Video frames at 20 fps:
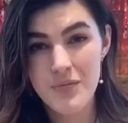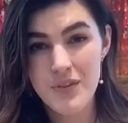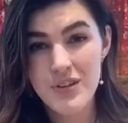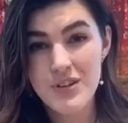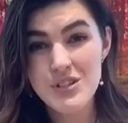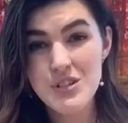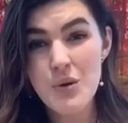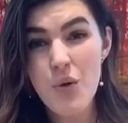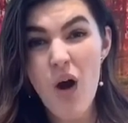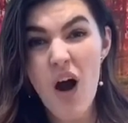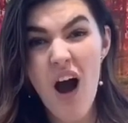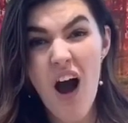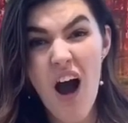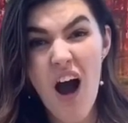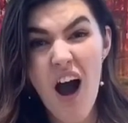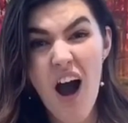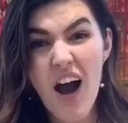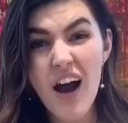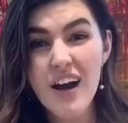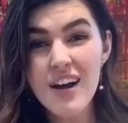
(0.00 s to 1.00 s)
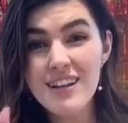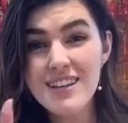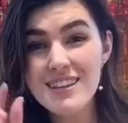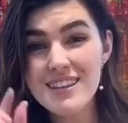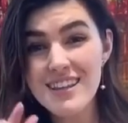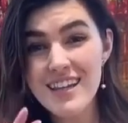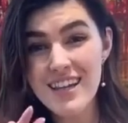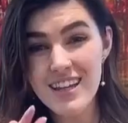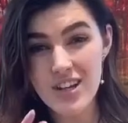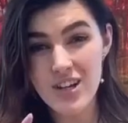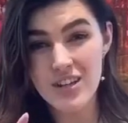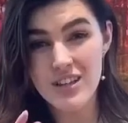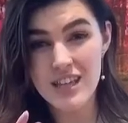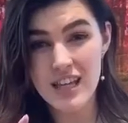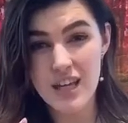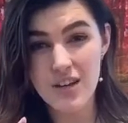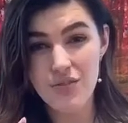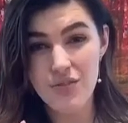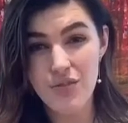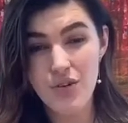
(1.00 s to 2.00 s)
So our little
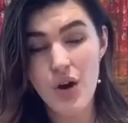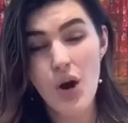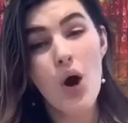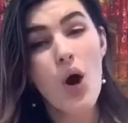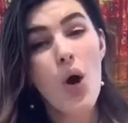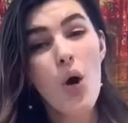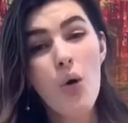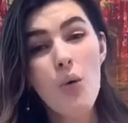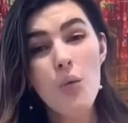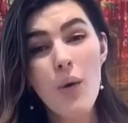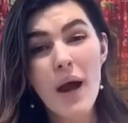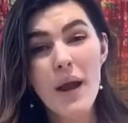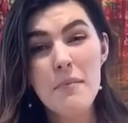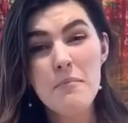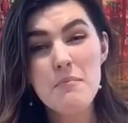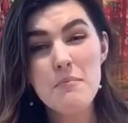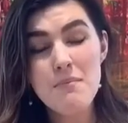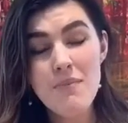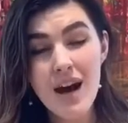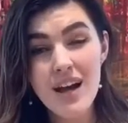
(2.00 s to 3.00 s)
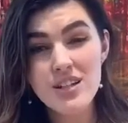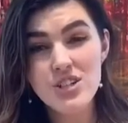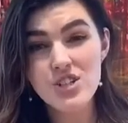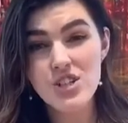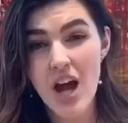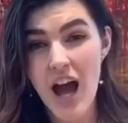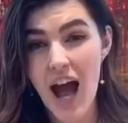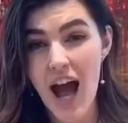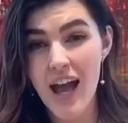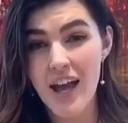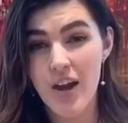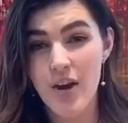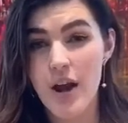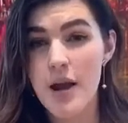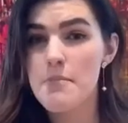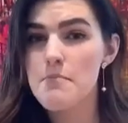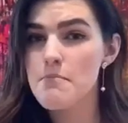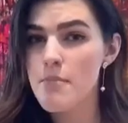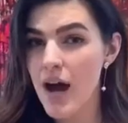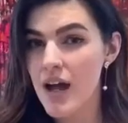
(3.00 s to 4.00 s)
leaf went much higher
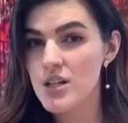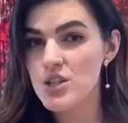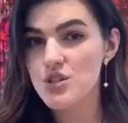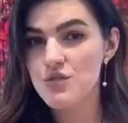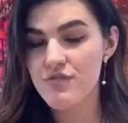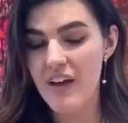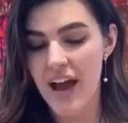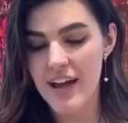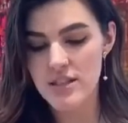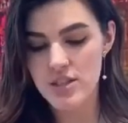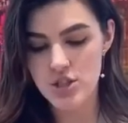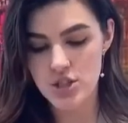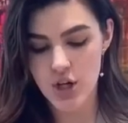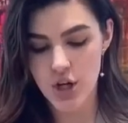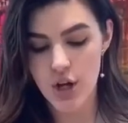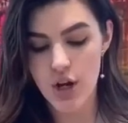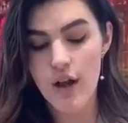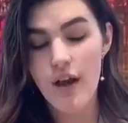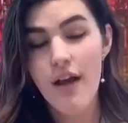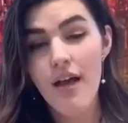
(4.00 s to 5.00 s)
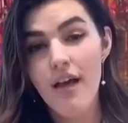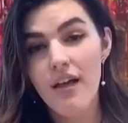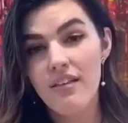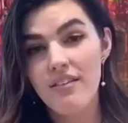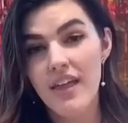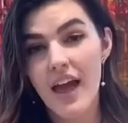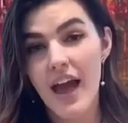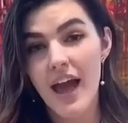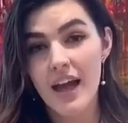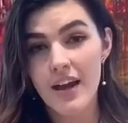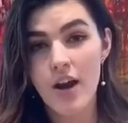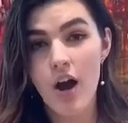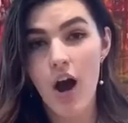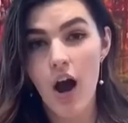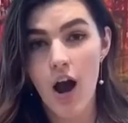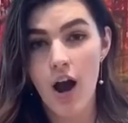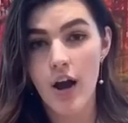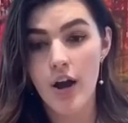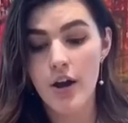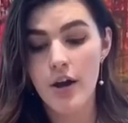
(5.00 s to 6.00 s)
and much faster than
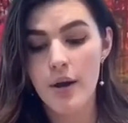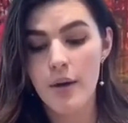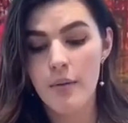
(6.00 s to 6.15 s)
our